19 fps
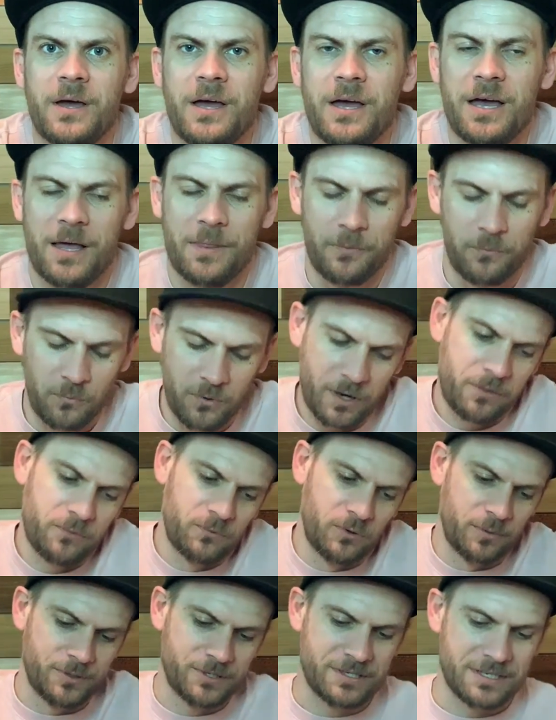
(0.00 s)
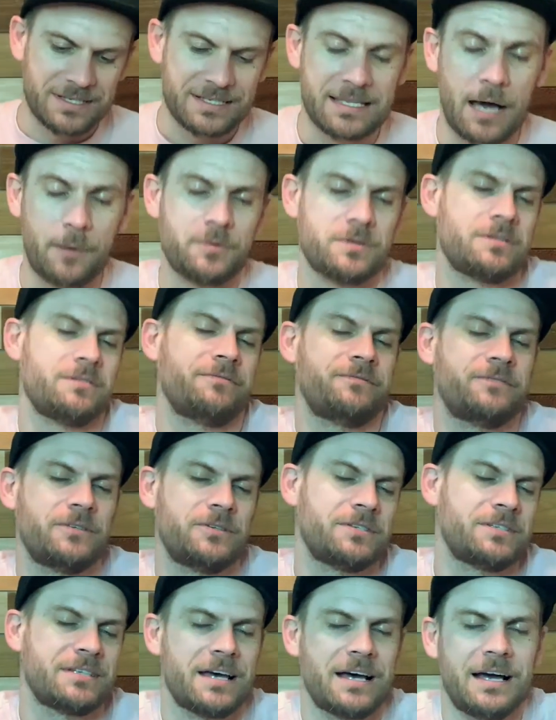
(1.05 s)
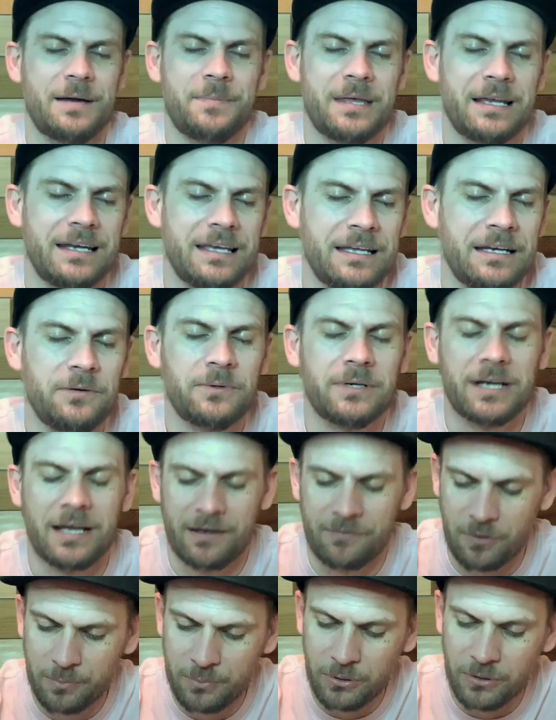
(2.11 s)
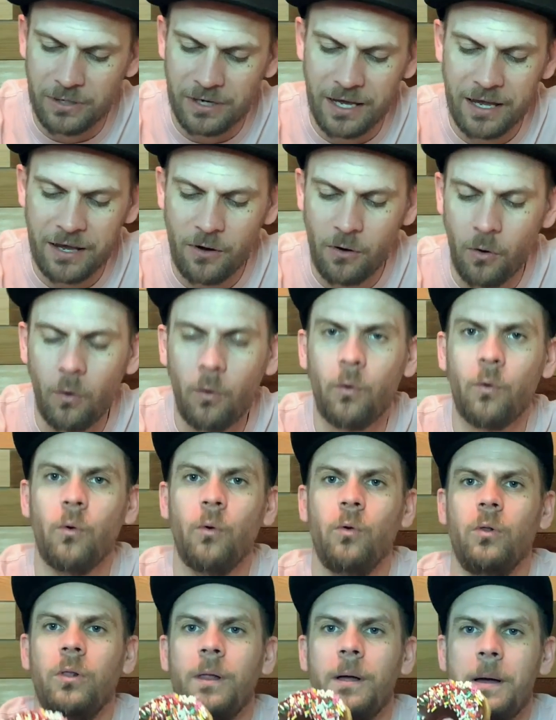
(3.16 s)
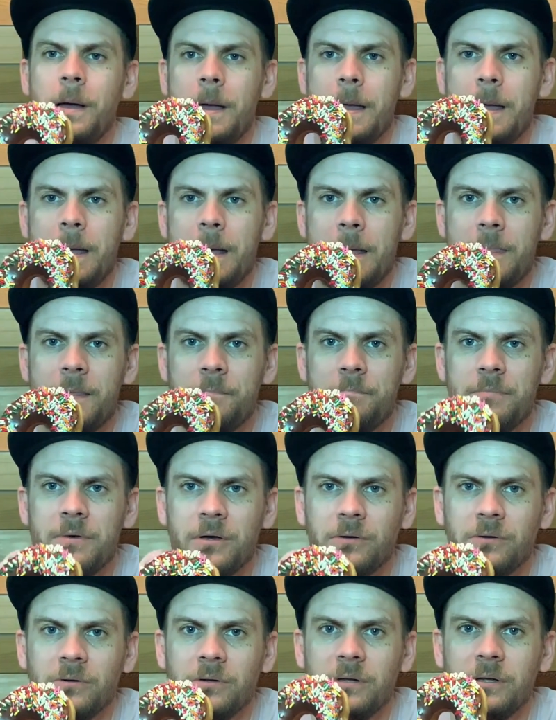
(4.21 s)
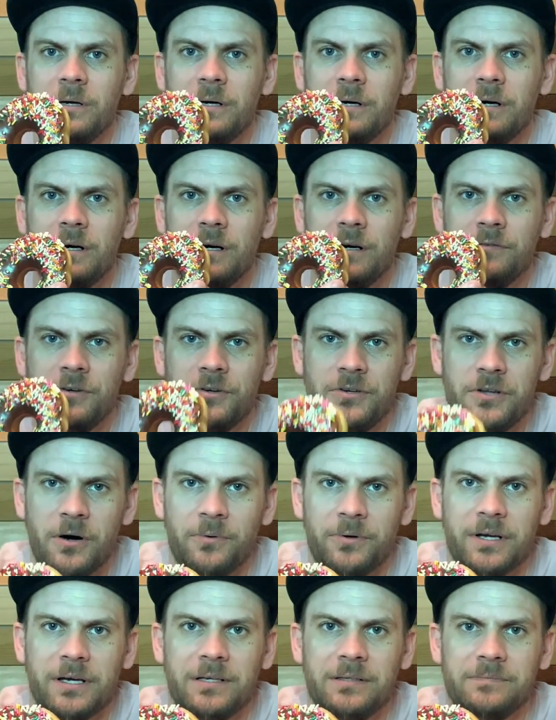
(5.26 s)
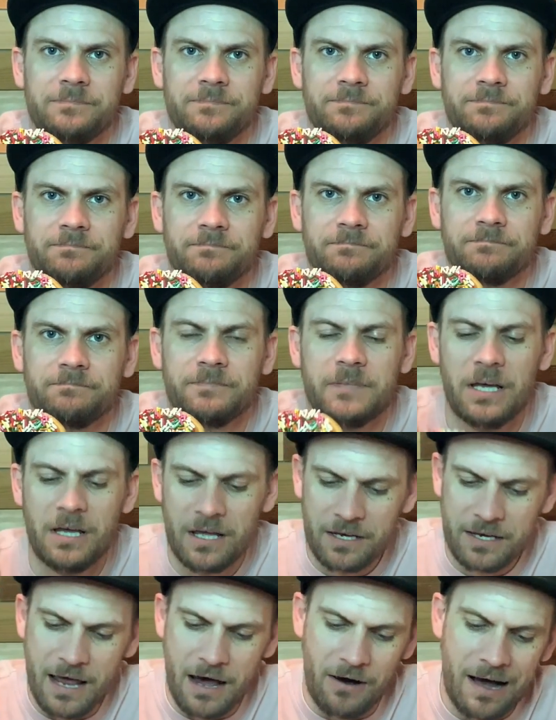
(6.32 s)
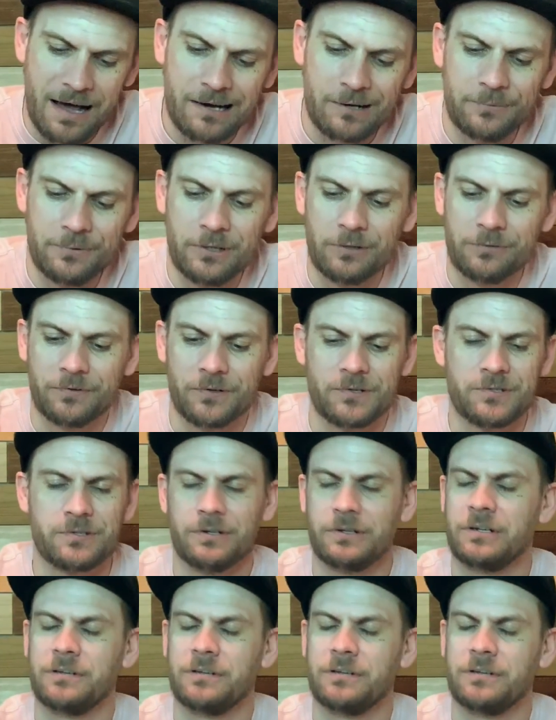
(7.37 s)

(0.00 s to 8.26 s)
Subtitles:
And then one of the rumors is that was the first time that anyone ever put a hole in the middle of a donut. Now, I don't know for certain